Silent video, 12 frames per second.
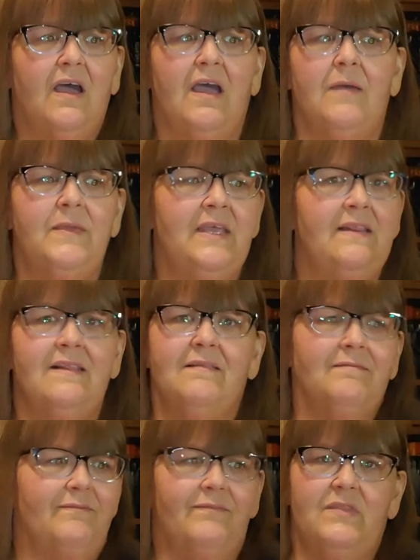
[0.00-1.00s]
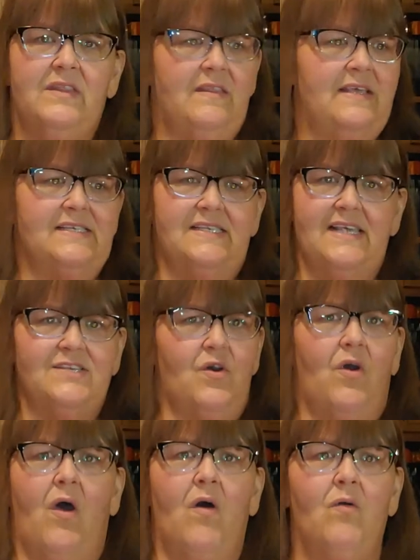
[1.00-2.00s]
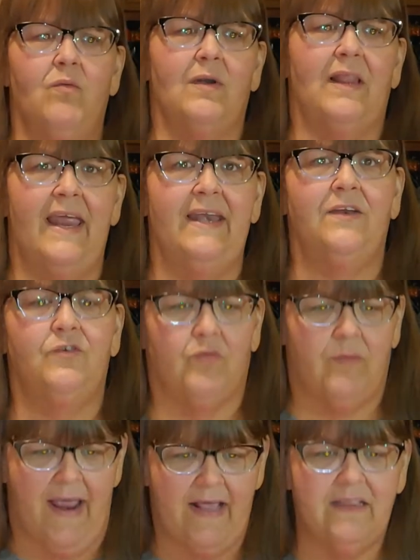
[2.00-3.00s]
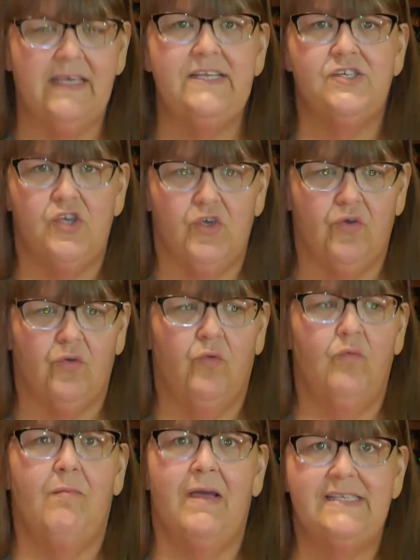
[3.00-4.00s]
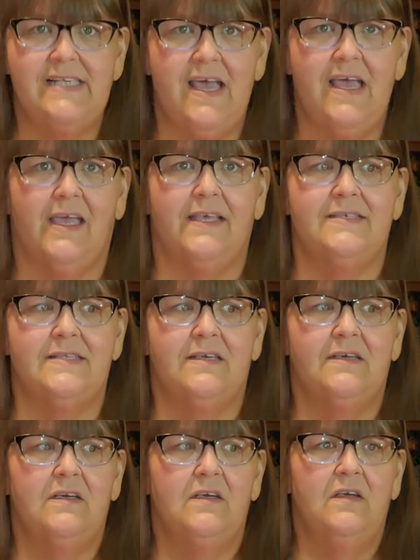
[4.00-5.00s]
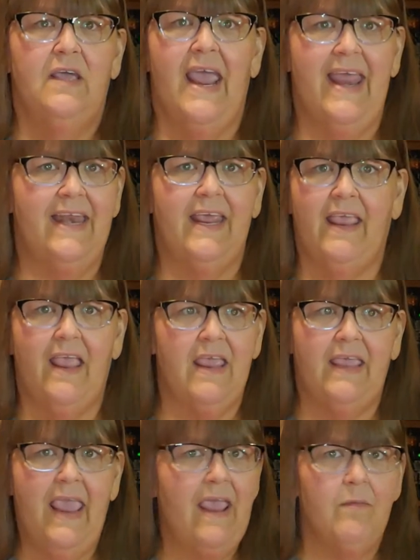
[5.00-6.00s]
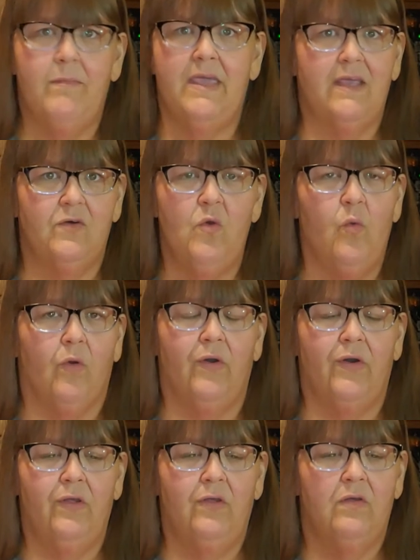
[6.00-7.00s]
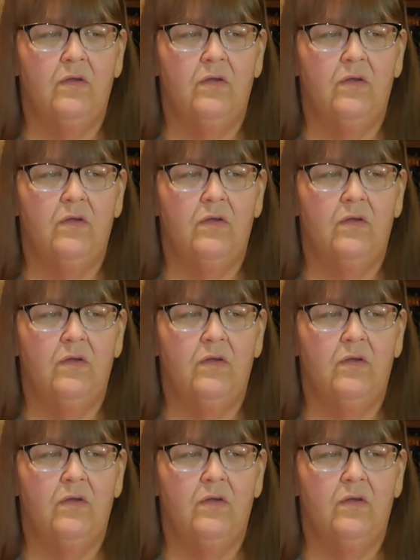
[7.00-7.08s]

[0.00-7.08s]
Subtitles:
I mean, these things are all related directly to my size, and it can't be ignored.